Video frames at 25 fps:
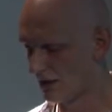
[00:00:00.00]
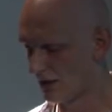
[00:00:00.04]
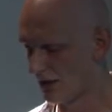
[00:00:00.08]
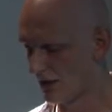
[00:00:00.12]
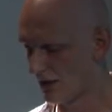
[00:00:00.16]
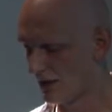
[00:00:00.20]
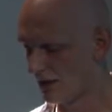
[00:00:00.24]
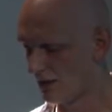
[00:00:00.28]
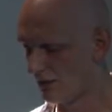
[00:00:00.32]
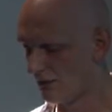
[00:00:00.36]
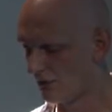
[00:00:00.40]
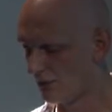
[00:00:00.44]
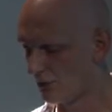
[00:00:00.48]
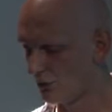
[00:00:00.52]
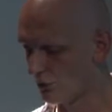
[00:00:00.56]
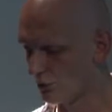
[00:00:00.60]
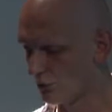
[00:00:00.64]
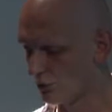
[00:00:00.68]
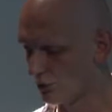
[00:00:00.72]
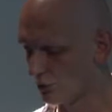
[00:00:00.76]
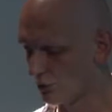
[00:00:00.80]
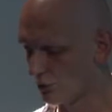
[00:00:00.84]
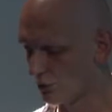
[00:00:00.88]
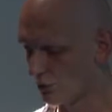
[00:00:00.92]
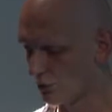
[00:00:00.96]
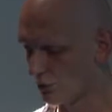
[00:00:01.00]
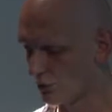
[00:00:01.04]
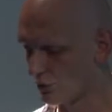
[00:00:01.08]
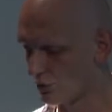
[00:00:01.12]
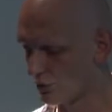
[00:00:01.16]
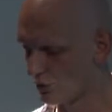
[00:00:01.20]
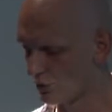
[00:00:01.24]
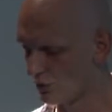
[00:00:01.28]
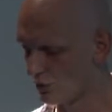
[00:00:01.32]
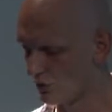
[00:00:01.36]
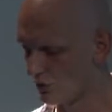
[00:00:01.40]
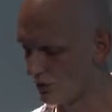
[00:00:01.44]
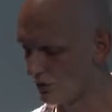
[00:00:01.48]
and if you
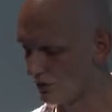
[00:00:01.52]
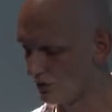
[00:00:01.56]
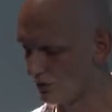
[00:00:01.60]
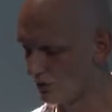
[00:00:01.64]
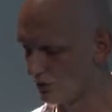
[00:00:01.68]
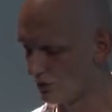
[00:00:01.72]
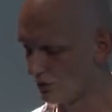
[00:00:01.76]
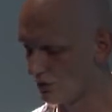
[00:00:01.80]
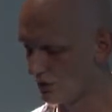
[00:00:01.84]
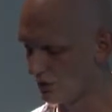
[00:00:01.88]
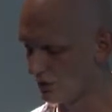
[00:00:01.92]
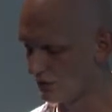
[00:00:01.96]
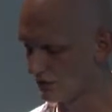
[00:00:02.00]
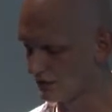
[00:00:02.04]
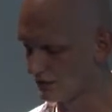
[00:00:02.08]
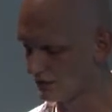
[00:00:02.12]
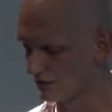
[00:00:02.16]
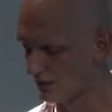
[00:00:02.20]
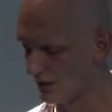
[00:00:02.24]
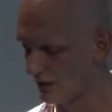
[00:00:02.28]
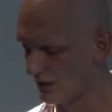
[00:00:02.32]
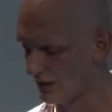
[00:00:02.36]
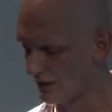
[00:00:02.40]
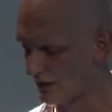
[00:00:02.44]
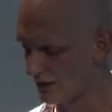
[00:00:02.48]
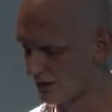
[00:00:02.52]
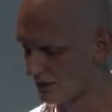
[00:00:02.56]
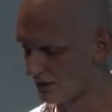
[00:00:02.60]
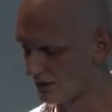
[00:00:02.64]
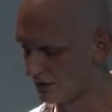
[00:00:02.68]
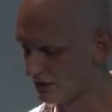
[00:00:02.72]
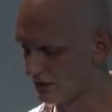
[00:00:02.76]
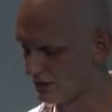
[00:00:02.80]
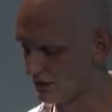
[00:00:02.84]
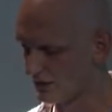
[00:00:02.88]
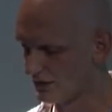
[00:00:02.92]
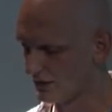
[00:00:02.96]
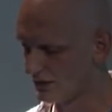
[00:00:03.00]
introduce to the, to the stack
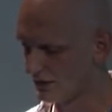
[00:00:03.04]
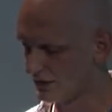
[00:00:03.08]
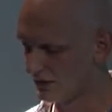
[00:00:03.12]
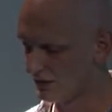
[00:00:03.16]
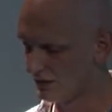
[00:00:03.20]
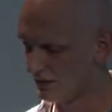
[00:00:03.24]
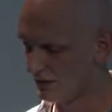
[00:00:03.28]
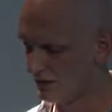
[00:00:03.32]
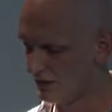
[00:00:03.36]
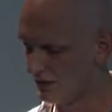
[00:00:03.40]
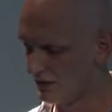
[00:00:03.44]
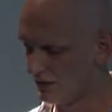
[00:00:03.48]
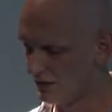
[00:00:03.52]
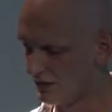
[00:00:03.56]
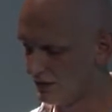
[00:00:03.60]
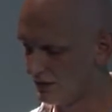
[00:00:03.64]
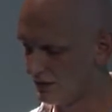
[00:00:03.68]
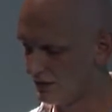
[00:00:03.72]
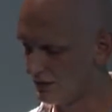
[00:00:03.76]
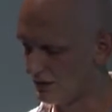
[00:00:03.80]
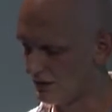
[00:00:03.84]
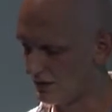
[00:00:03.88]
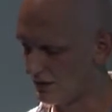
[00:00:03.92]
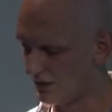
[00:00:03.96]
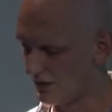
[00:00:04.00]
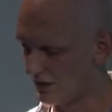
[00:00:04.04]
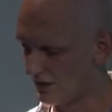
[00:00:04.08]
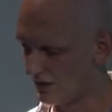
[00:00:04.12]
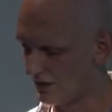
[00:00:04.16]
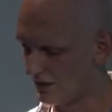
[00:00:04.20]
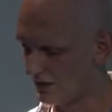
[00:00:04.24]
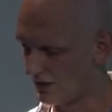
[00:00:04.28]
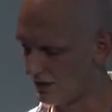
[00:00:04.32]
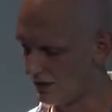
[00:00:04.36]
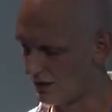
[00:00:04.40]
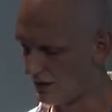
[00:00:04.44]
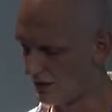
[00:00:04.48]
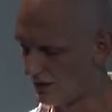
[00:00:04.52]
the,
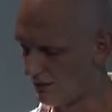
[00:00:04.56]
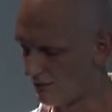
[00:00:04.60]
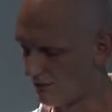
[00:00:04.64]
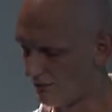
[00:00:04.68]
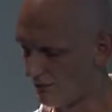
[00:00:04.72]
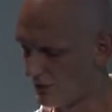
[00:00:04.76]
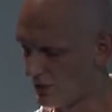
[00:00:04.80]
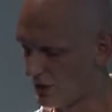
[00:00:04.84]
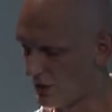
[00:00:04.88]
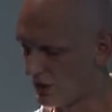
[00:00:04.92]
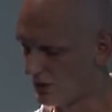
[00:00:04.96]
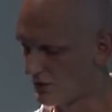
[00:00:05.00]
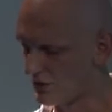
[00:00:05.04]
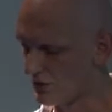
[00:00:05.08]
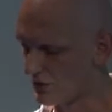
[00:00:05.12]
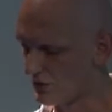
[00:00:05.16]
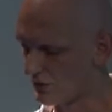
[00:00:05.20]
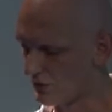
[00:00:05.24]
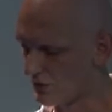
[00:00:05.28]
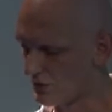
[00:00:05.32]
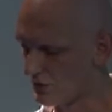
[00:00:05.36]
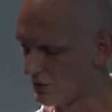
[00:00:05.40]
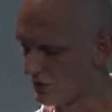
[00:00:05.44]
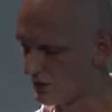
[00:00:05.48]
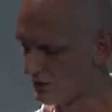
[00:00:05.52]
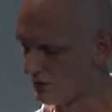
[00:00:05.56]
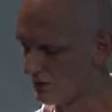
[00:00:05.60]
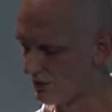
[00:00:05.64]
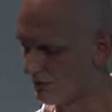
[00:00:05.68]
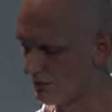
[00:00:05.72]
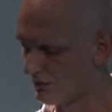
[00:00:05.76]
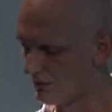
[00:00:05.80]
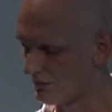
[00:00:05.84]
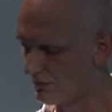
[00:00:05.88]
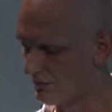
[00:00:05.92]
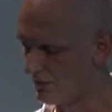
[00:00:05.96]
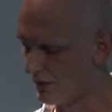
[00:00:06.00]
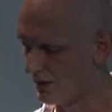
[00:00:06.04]
uh, the address of string
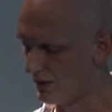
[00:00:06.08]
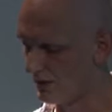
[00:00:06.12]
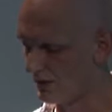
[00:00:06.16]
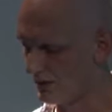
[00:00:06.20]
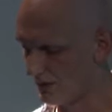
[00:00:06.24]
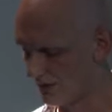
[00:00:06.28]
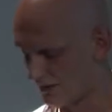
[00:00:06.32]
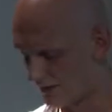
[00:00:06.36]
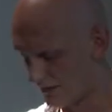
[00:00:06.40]
bin